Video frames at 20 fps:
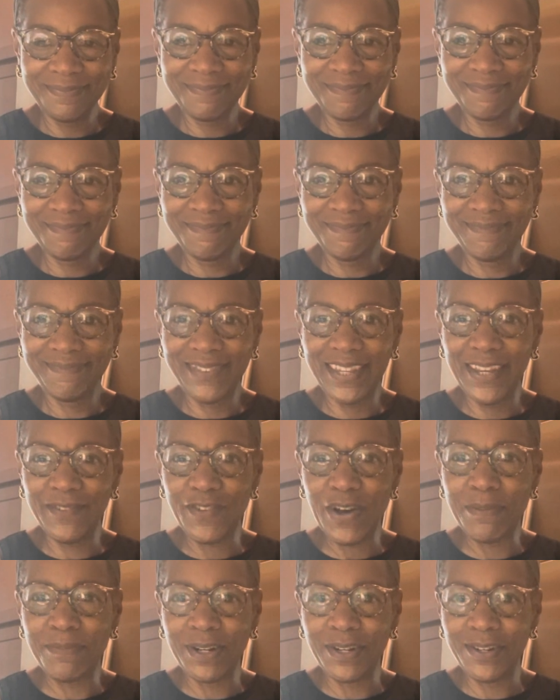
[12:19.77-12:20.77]
If I'm a
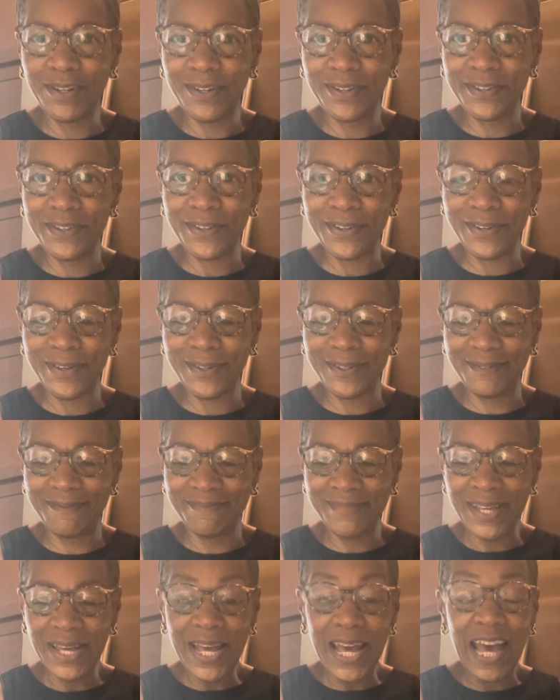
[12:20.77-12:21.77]
good girl.
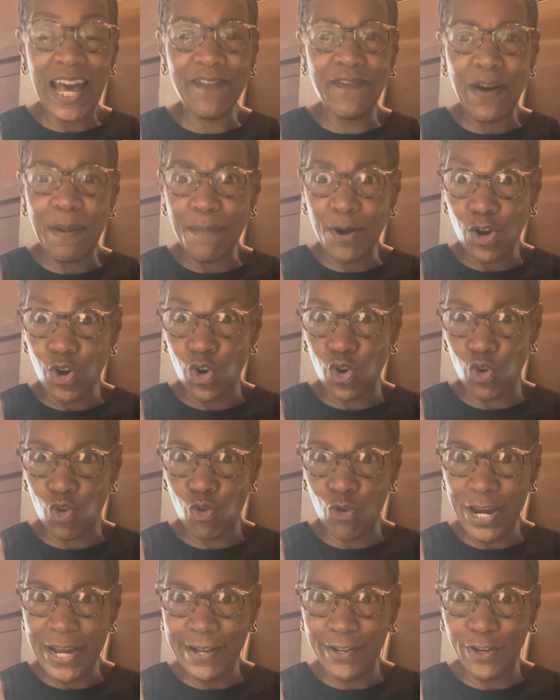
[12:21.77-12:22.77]
If I'm a great
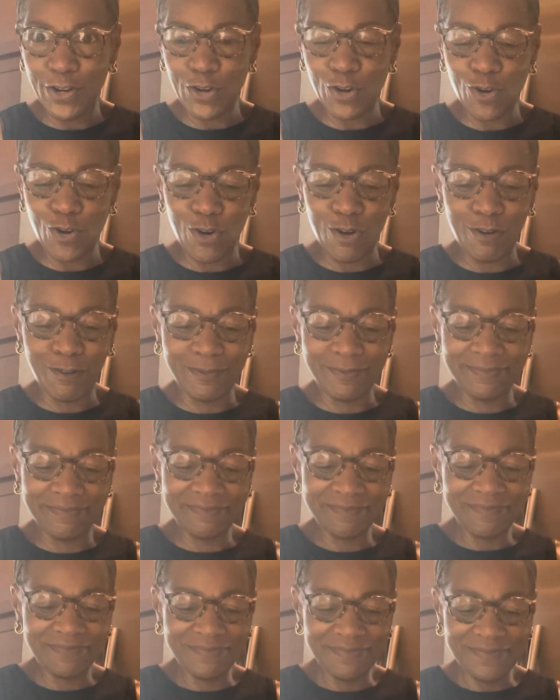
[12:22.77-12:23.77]
girl,
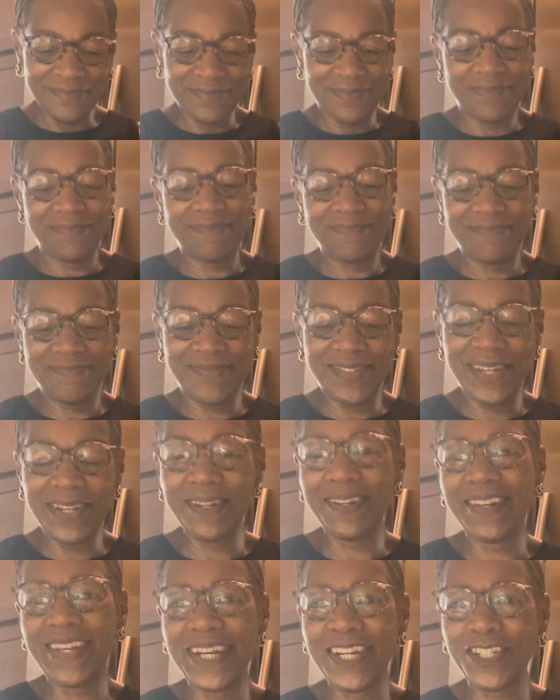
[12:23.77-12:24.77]
it'll
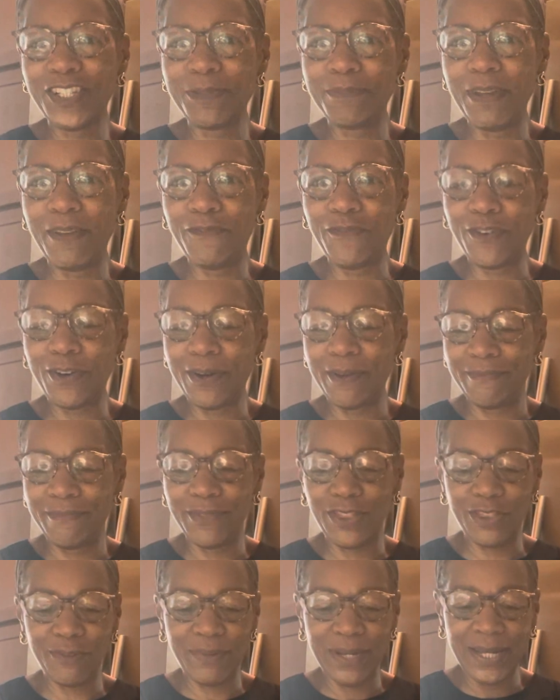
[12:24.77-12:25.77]
last me for 3
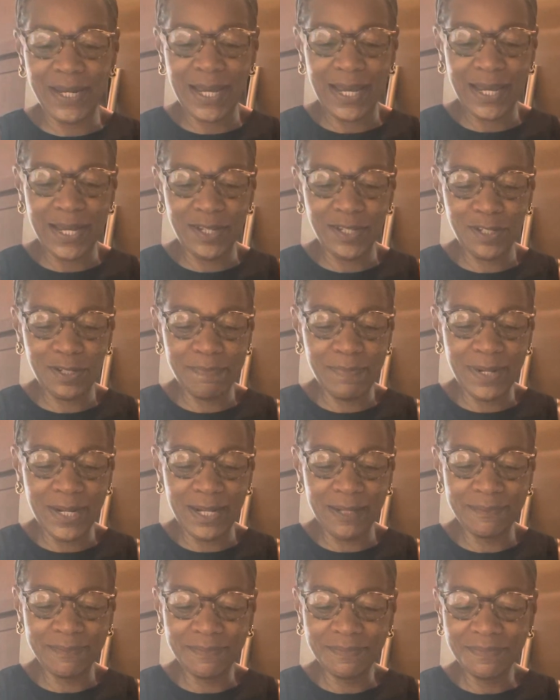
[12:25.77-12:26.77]
days. But
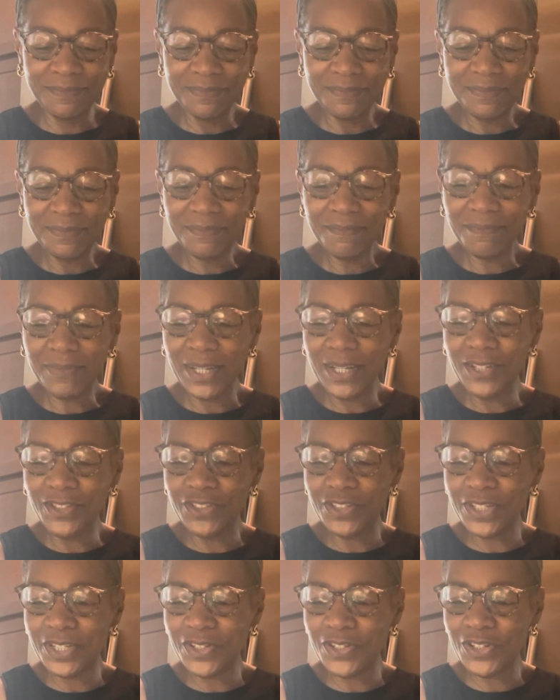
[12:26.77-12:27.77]
it's
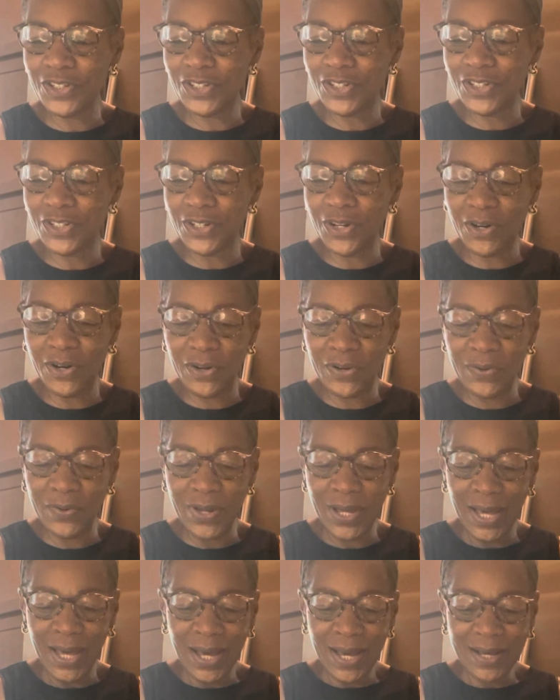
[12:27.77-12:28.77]
just so
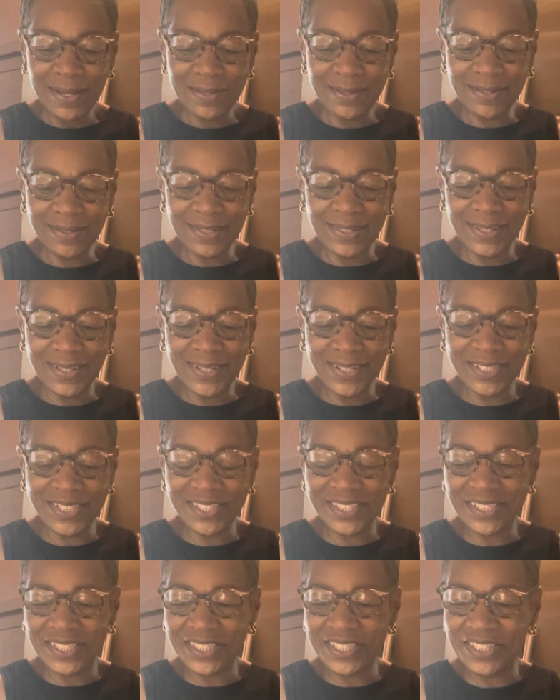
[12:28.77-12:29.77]
delicious.
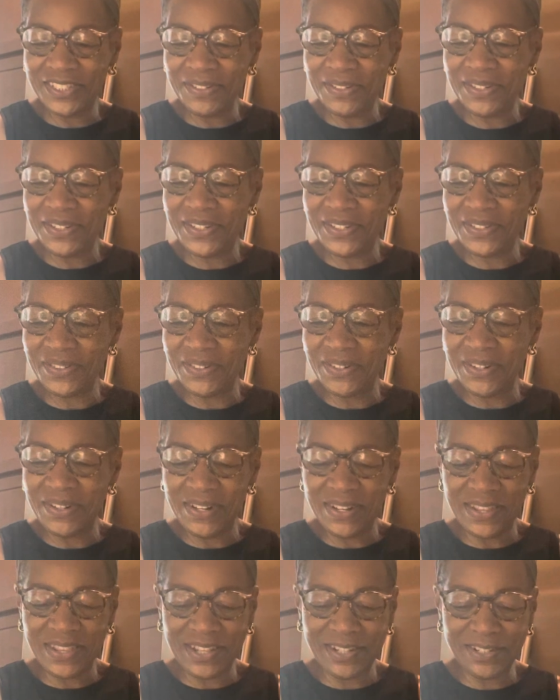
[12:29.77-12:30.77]
You saw all those
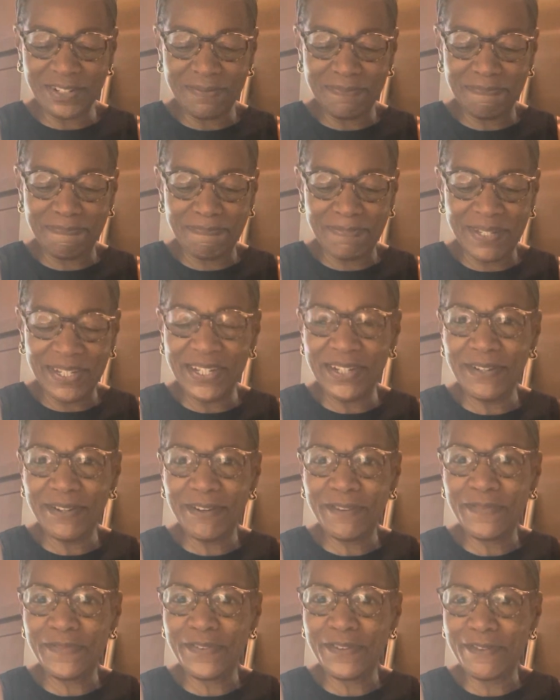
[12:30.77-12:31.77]
beautiful
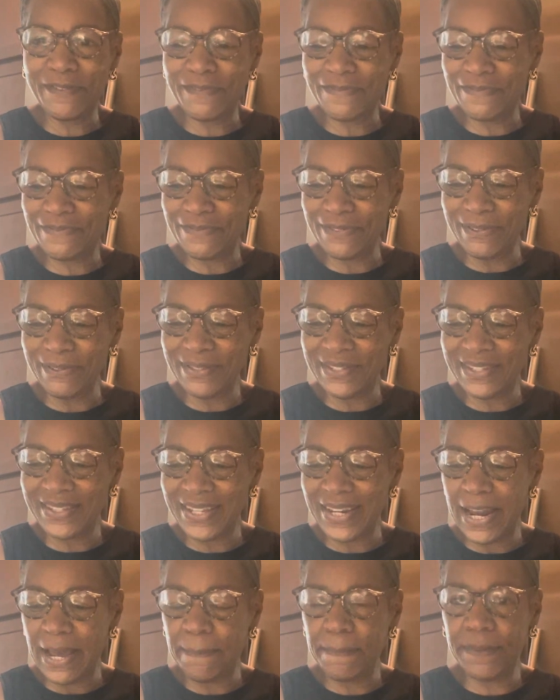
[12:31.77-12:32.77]
fruits that I put
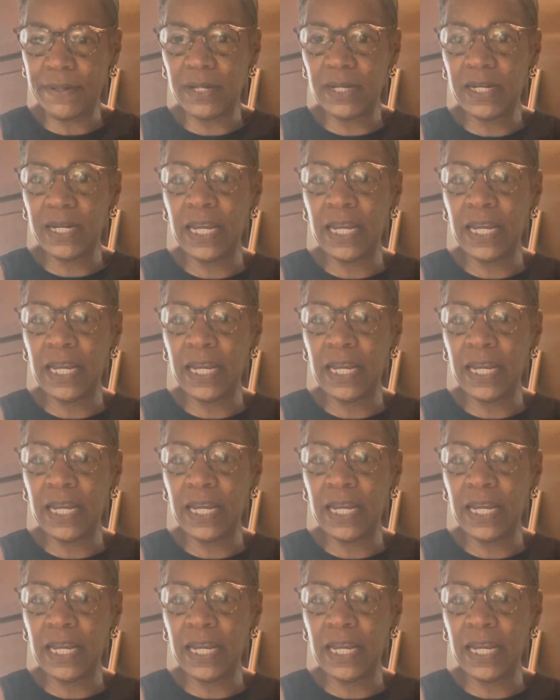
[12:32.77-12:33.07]
in here.